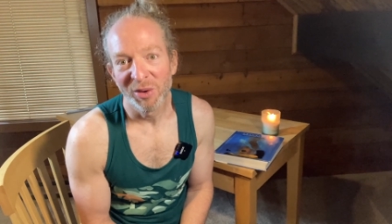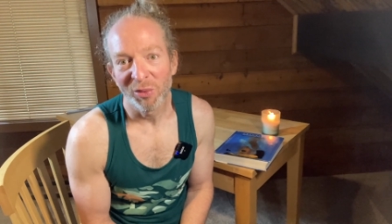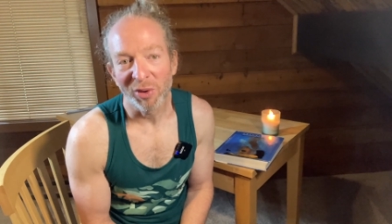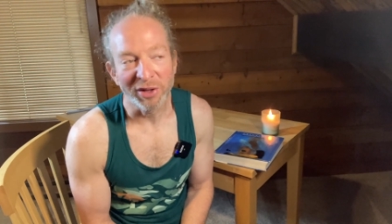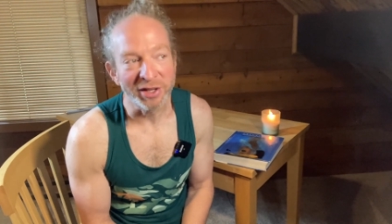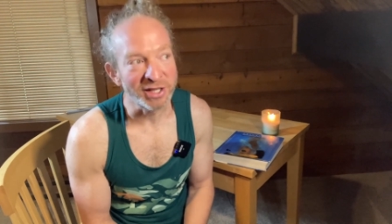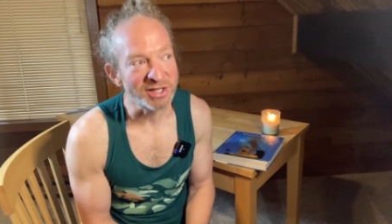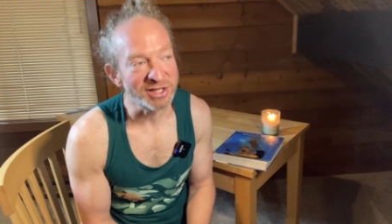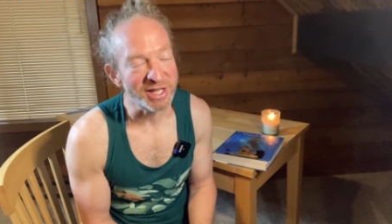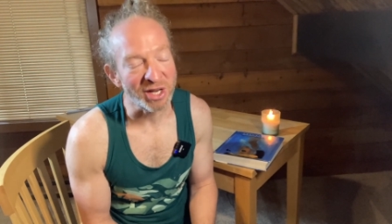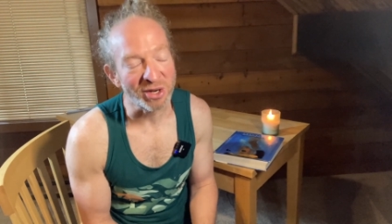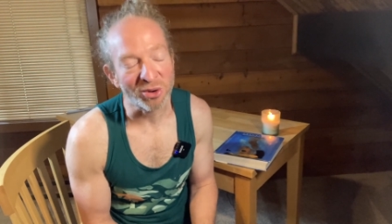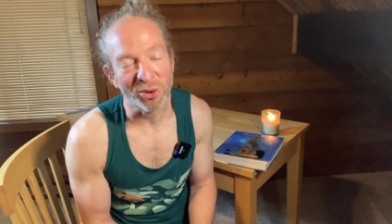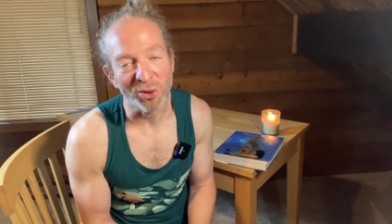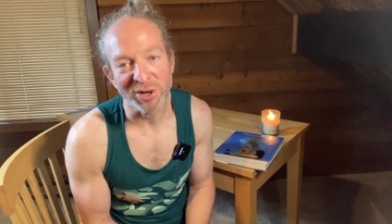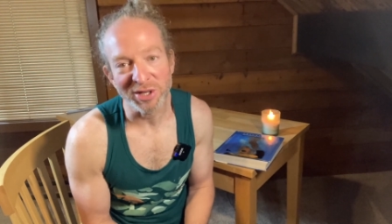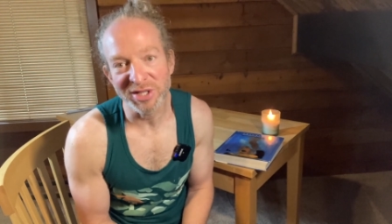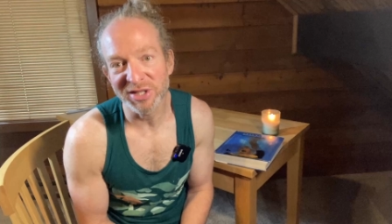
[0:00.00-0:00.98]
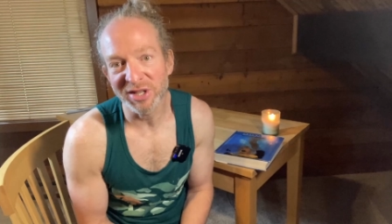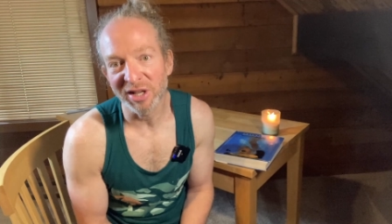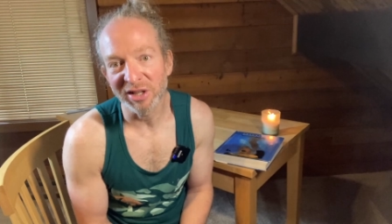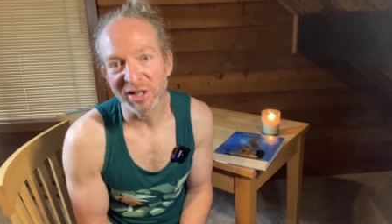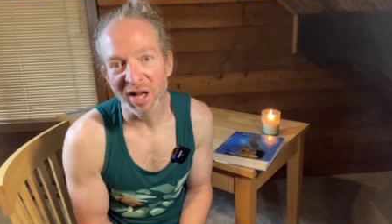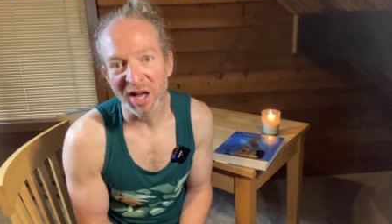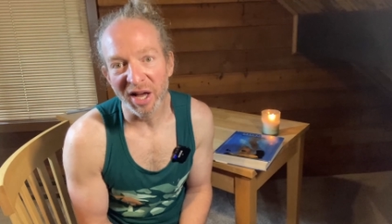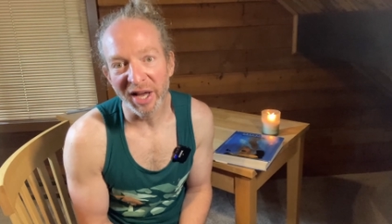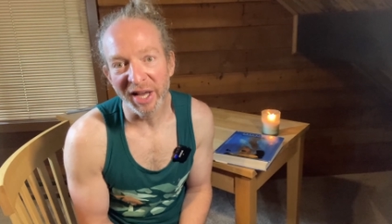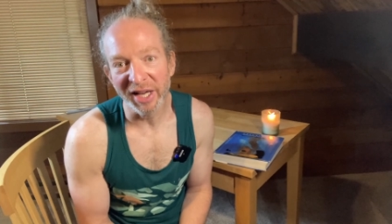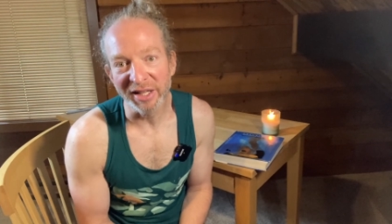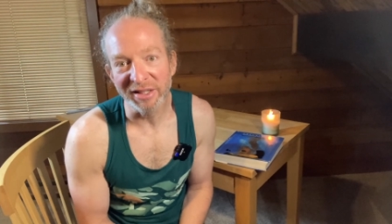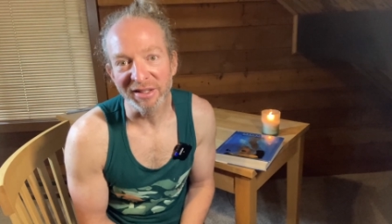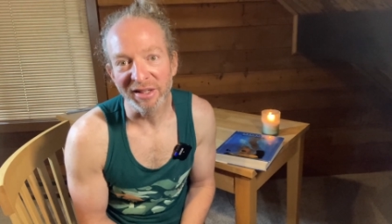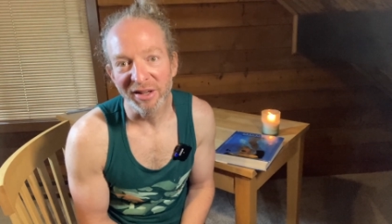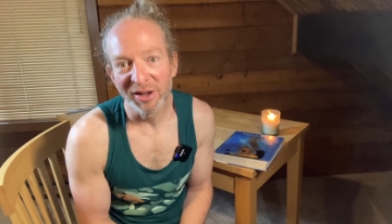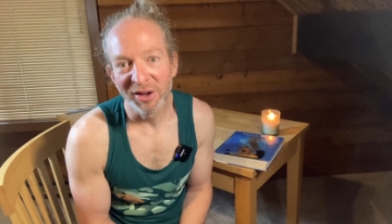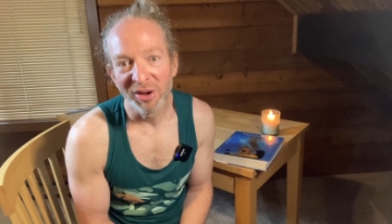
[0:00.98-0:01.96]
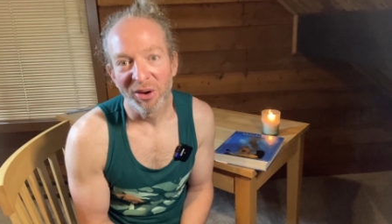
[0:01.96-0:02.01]
Well, you can take courses
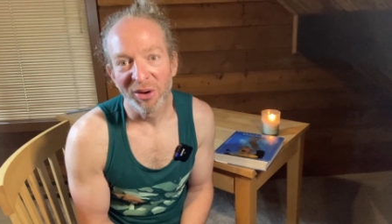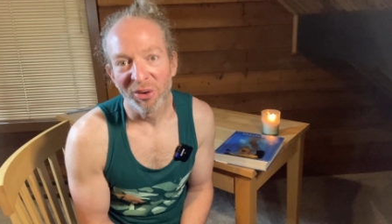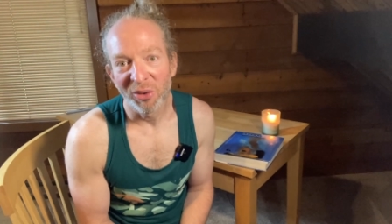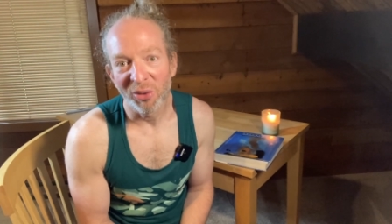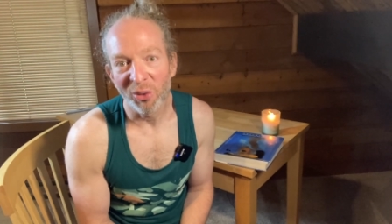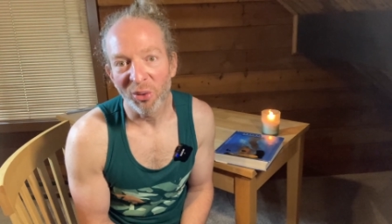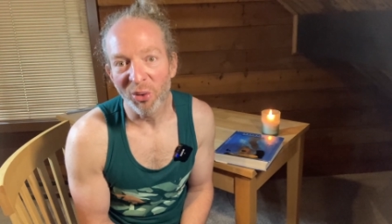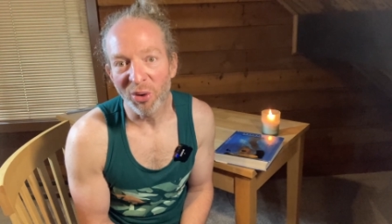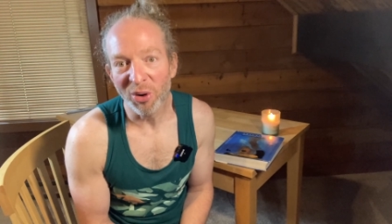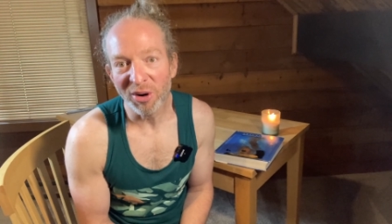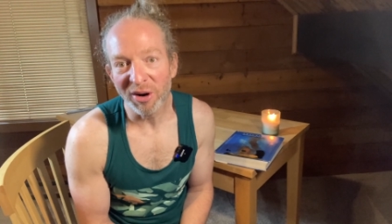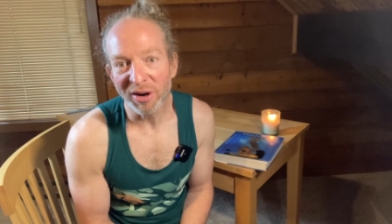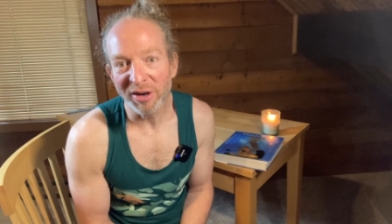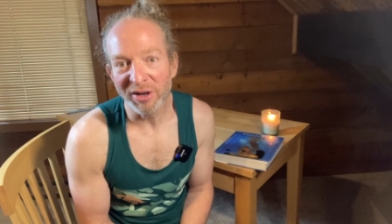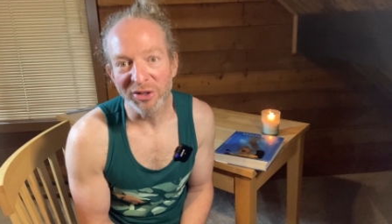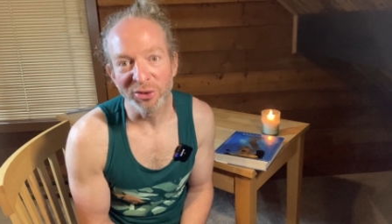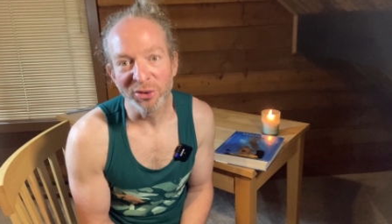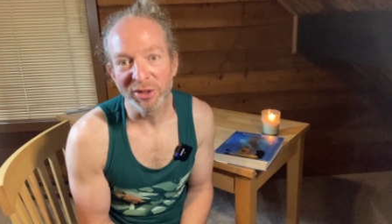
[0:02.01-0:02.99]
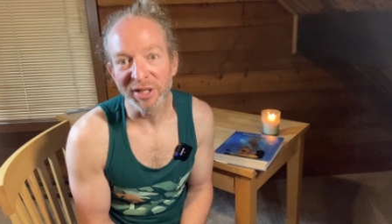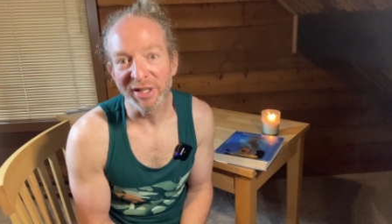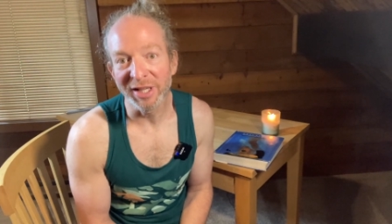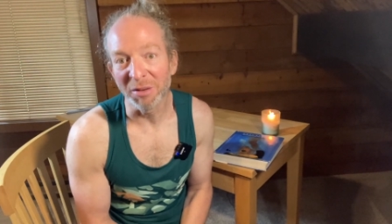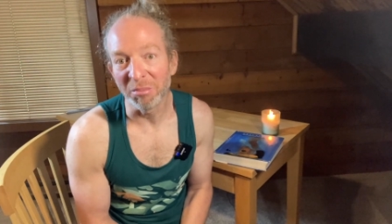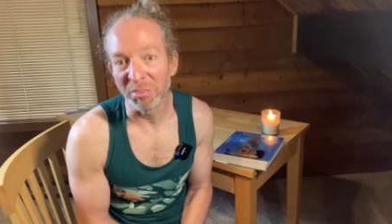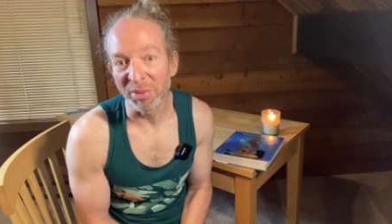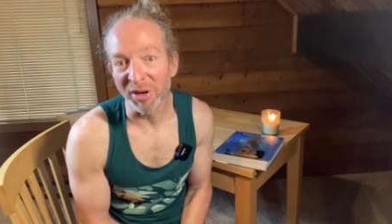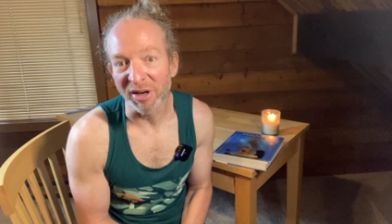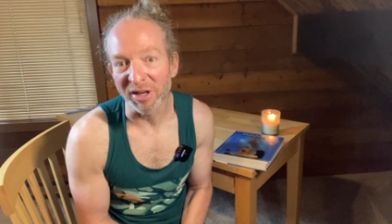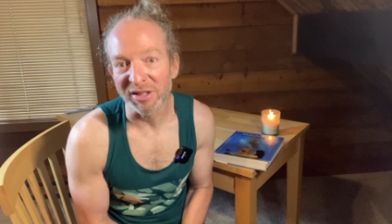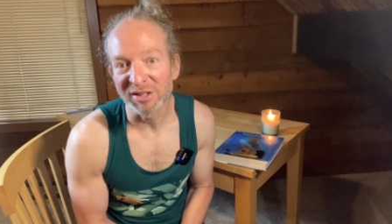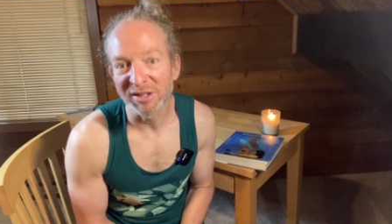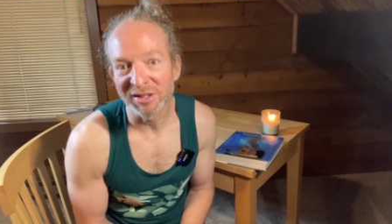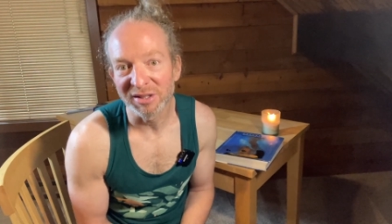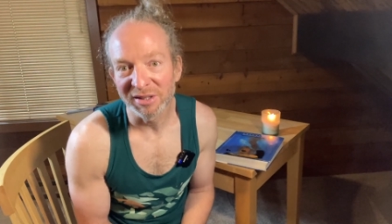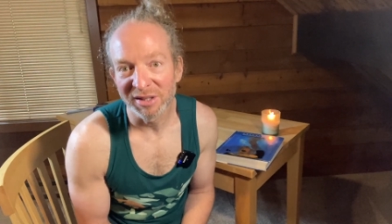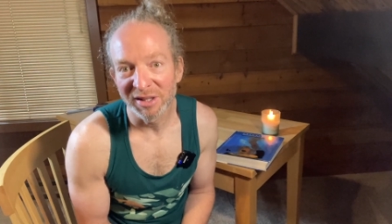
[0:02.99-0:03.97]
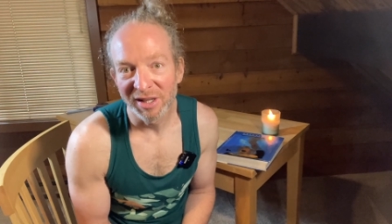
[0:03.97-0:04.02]
online or you can get
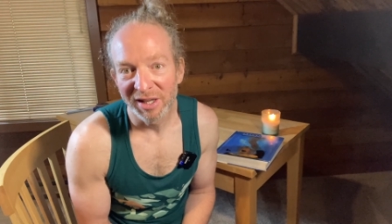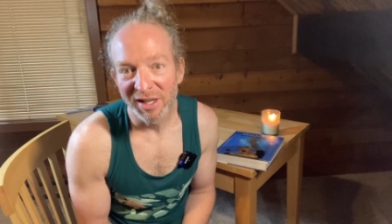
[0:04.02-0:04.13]
books.